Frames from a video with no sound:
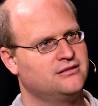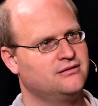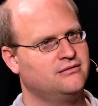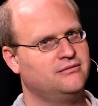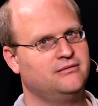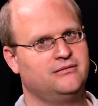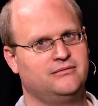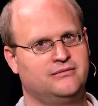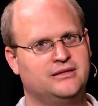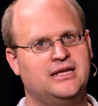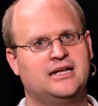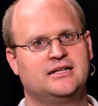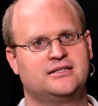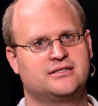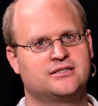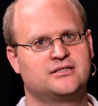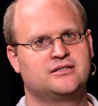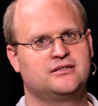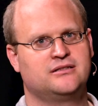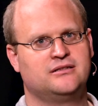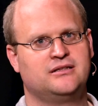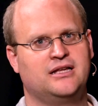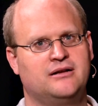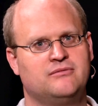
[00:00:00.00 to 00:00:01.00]
So
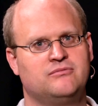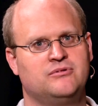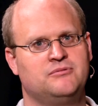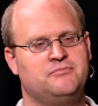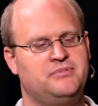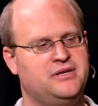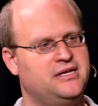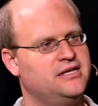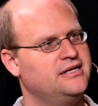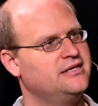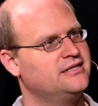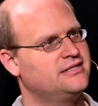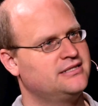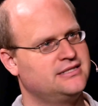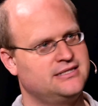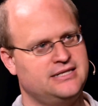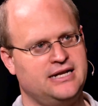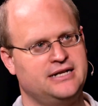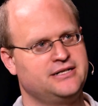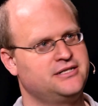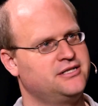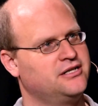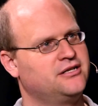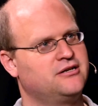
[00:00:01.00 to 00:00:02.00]
that would be an
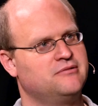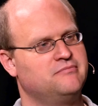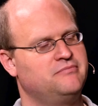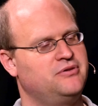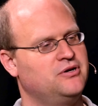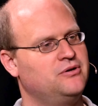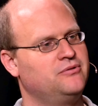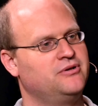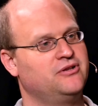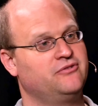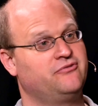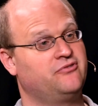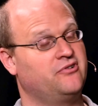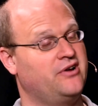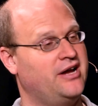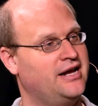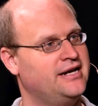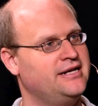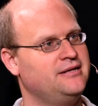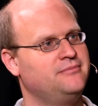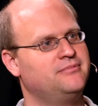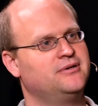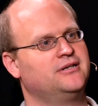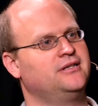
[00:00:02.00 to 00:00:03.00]
essential component for
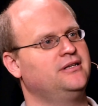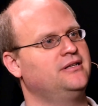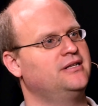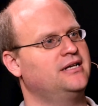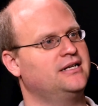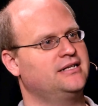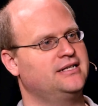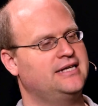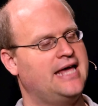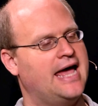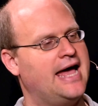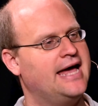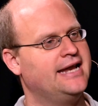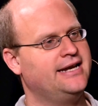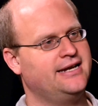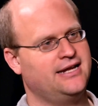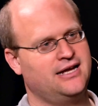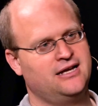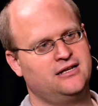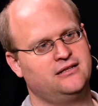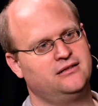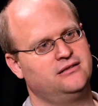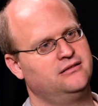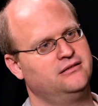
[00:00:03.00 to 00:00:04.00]
anybody that can
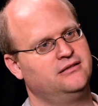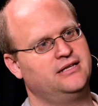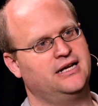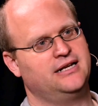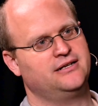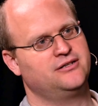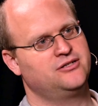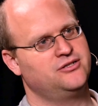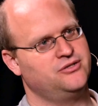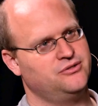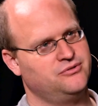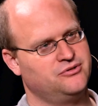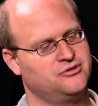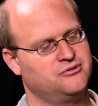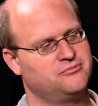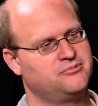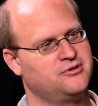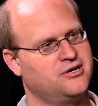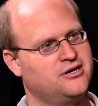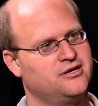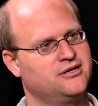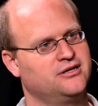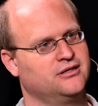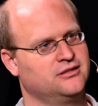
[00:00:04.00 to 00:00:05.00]
add that to their
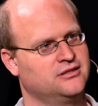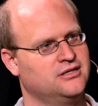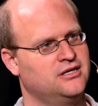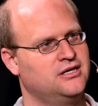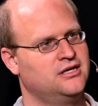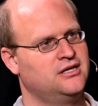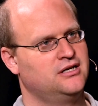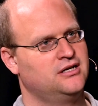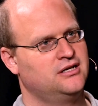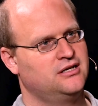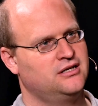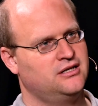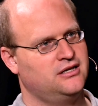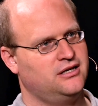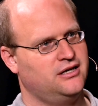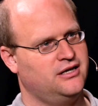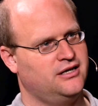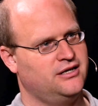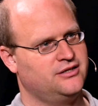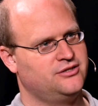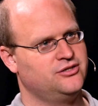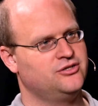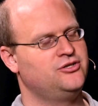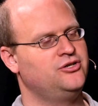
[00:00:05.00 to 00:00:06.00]
product.
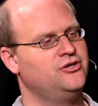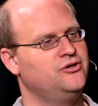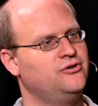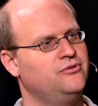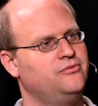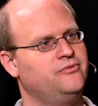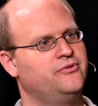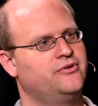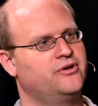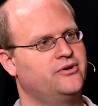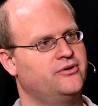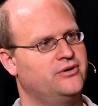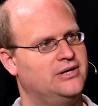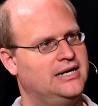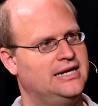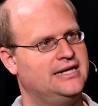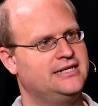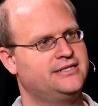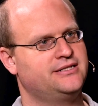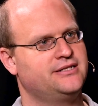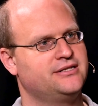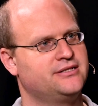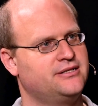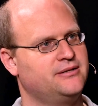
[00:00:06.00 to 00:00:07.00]
To tune the
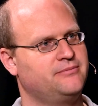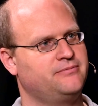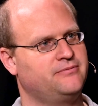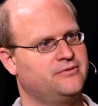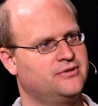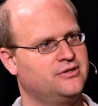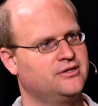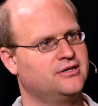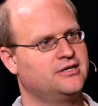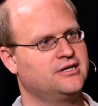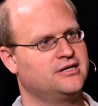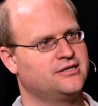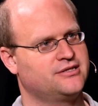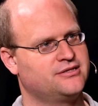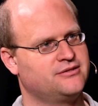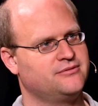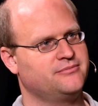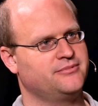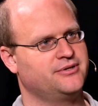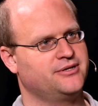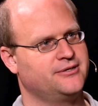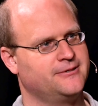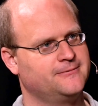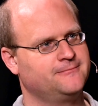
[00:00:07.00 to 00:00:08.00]
relationship with the
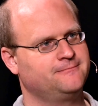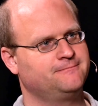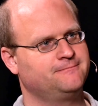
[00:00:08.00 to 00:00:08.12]
customer.